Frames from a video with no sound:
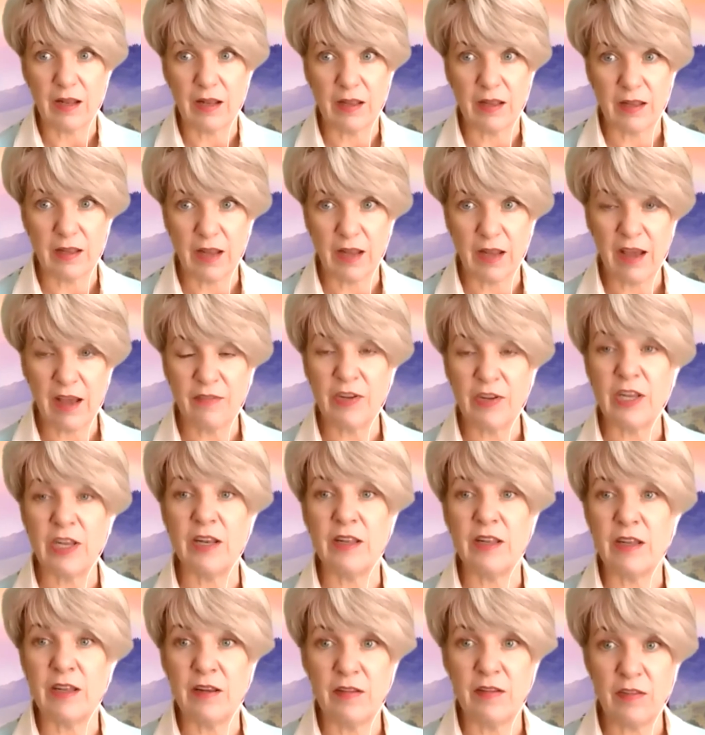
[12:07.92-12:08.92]

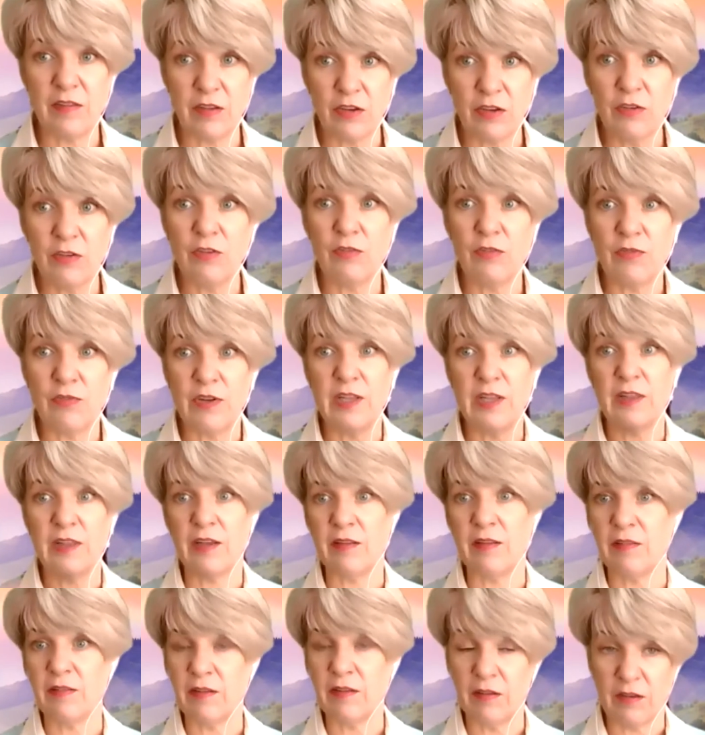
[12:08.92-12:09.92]
having these huge
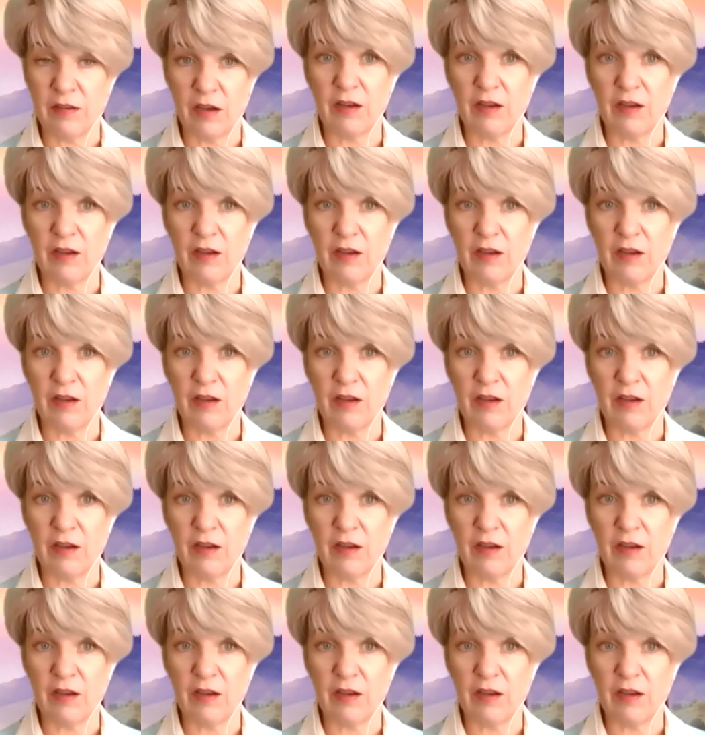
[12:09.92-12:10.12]
feelings and not